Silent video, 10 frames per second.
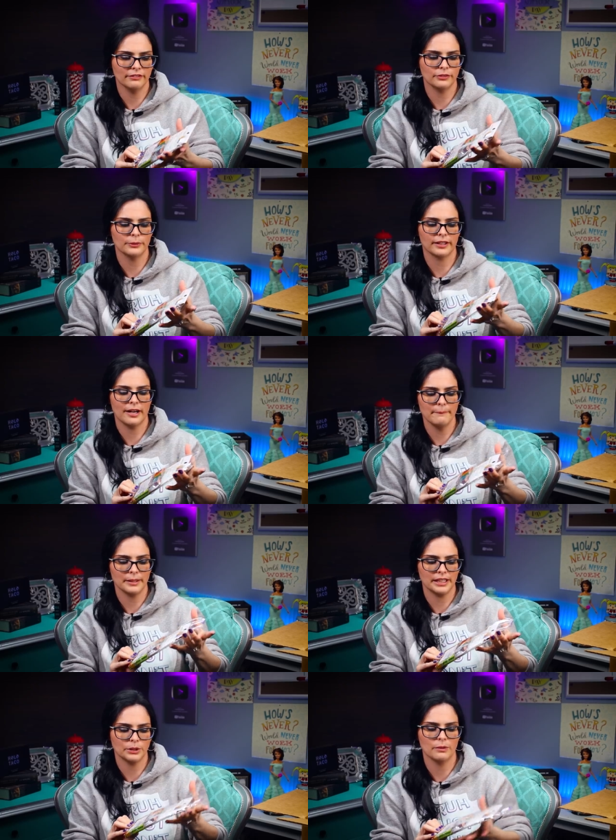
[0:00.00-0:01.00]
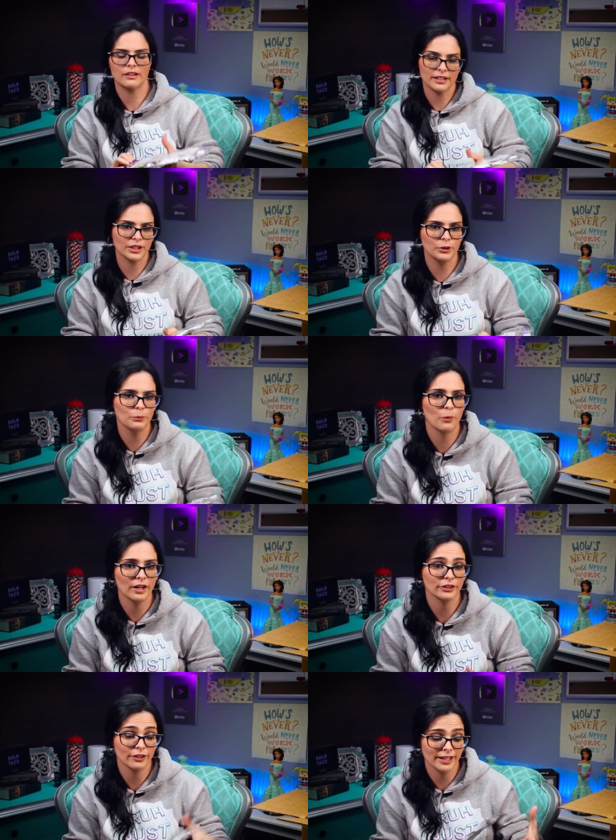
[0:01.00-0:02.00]
If you were a company, you'd think you'd
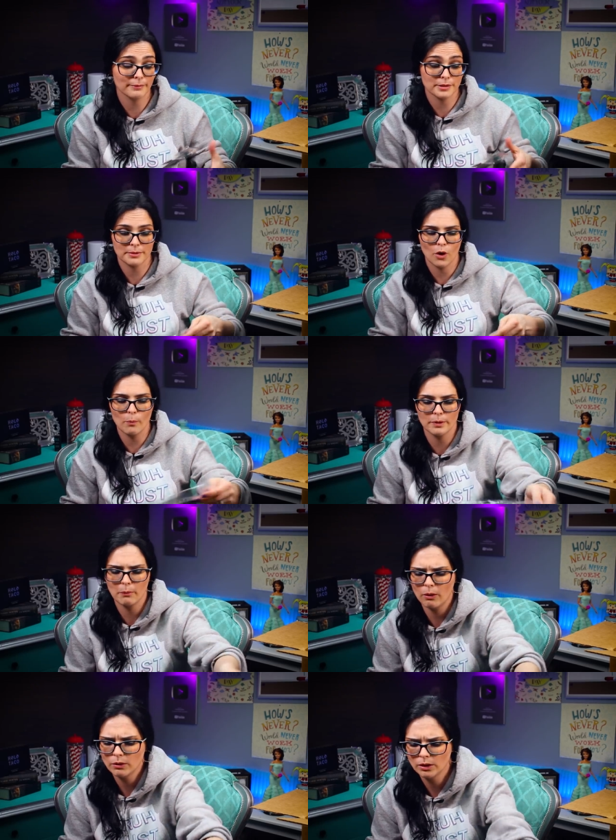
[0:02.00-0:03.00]
want your item to be openable.